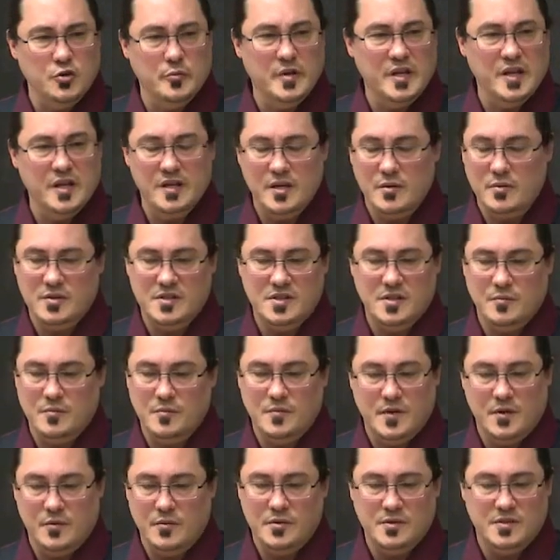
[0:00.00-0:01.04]
Germany, and there were
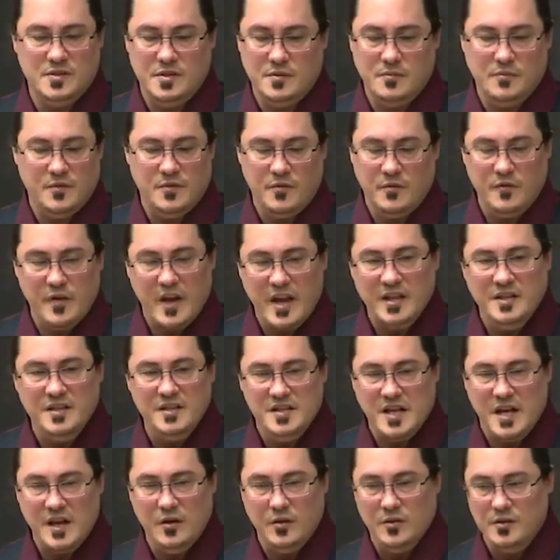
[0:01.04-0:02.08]
some there were some vague
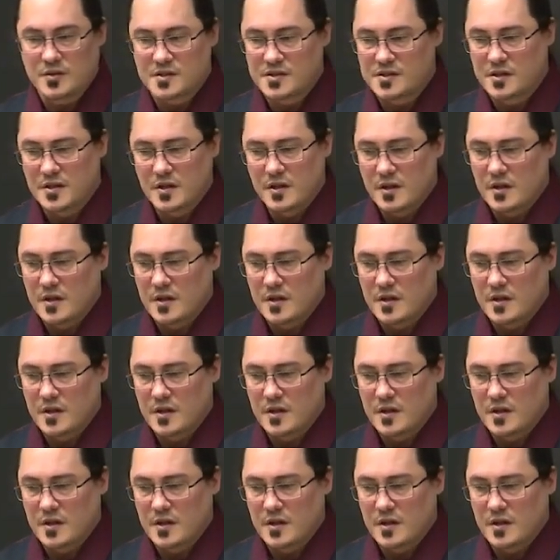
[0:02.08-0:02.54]
details.